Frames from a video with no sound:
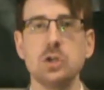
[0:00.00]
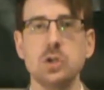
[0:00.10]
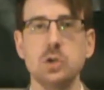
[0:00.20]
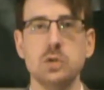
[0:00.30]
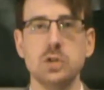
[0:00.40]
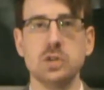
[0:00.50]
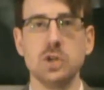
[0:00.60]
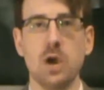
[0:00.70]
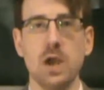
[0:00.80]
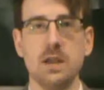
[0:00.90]
to
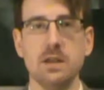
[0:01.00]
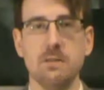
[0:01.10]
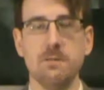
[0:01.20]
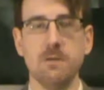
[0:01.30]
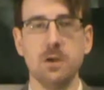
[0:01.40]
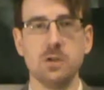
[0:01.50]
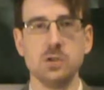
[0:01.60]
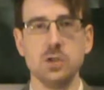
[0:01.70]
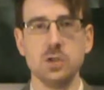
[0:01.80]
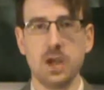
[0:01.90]
decide the
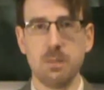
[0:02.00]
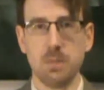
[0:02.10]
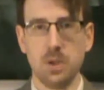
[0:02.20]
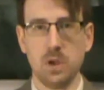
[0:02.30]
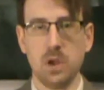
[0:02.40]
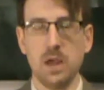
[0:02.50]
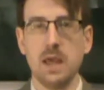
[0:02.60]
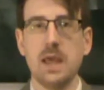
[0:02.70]
first champion.